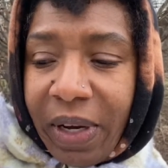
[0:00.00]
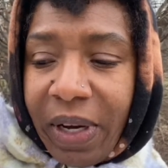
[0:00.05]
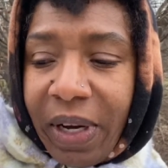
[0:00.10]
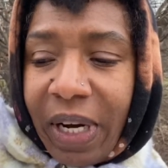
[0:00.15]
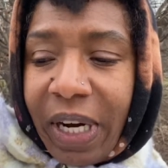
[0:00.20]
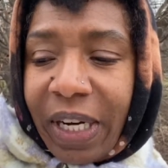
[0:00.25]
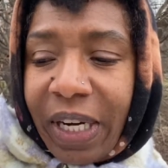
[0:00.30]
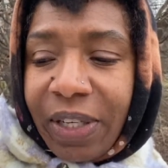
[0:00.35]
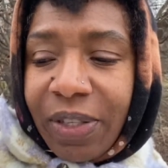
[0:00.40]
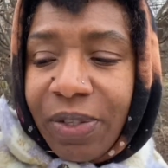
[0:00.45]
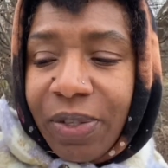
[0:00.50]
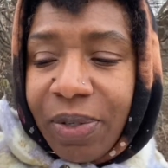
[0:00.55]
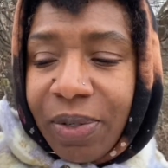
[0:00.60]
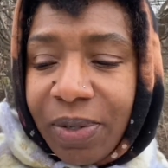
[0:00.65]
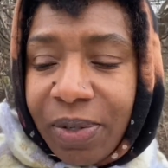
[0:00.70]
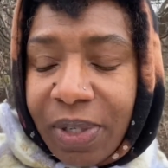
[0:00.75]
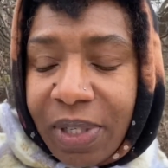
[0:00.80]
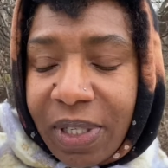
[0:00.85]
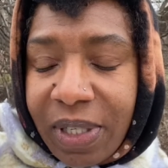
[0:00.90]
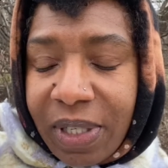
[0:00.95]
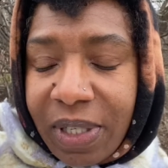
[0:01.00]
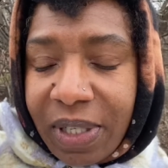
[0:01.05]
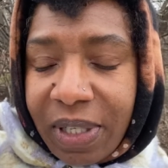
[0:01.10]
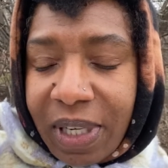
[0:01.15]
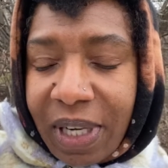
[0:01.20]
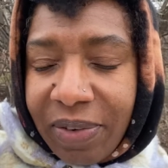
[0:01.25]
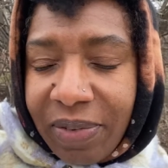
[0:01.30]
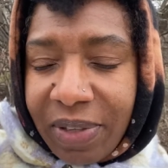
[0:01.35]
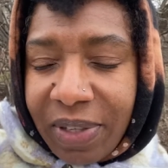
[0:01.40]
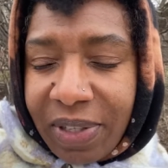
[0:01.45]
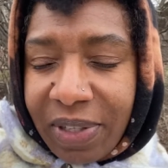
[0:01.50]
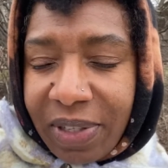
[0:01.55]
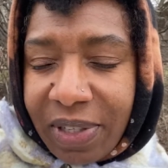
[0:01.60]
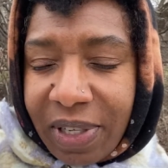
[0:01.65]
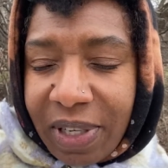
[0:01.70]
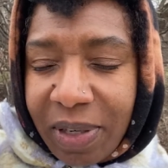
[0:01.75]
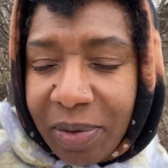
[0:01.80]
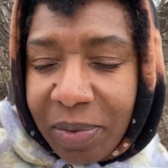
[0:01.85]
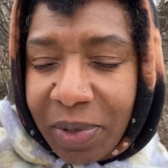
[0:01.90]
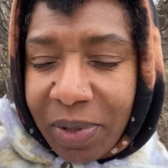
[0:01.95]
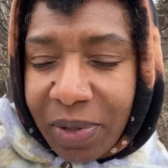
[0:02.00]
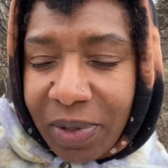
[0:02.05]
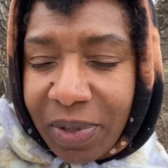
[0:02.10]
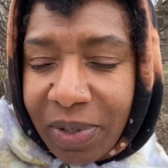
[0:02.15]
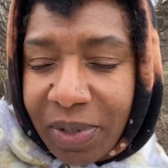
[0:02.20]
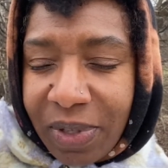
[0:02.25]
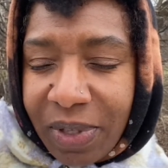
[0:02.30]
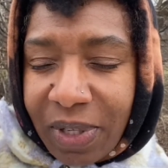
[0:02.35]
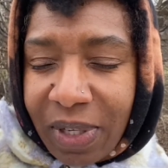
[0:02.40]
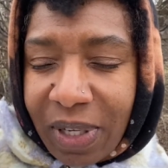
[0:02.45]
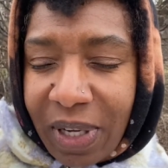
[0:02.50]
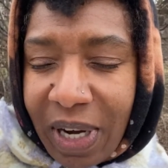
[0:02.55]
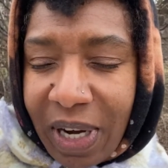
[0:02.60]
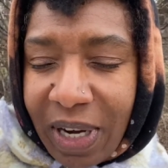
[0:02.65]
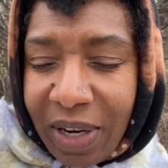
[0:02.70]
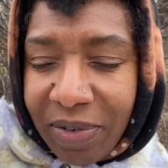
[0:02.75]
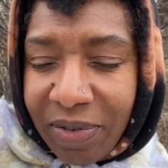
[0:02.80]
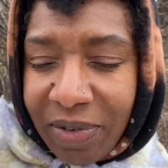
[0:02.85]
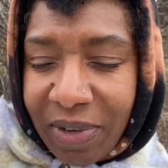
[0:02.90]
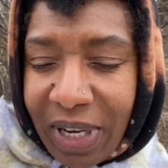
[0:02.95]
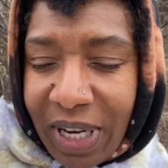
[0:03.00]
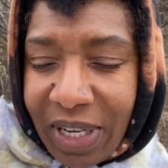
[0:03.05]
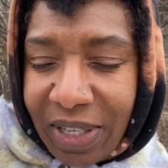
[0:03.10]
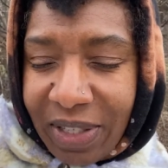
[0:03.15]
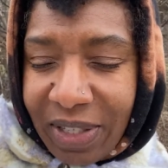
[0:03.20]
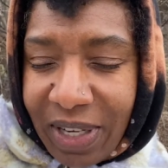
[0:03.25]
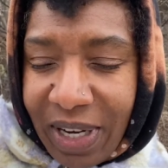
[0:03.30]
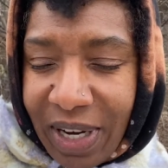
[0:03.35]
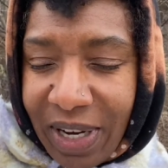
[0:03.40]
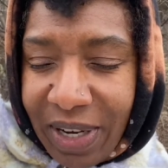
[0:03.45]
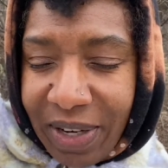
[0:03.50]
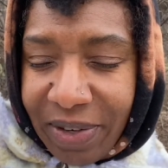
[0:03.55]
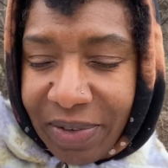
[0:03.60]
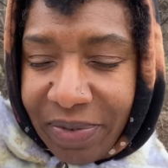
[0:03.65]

I tuned into Kevin Samuels live last night